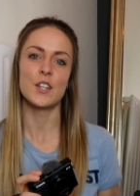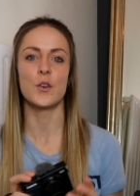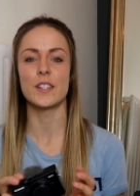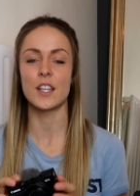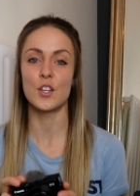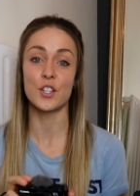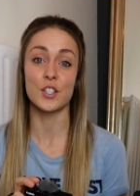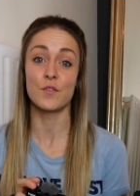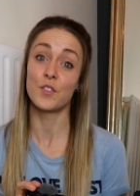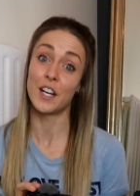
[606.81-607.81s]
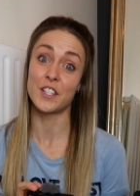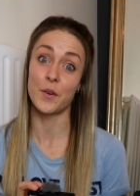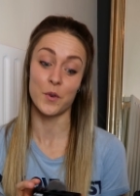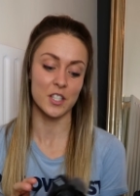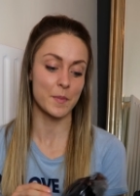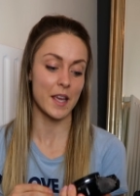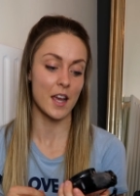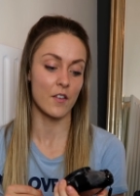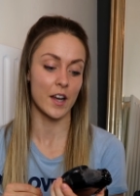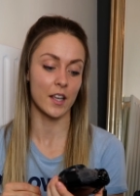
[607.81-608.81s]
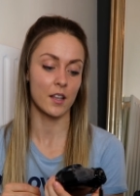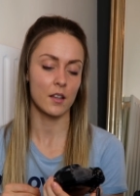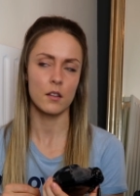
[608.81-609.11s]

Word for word: noise that you just really don't want to be hearing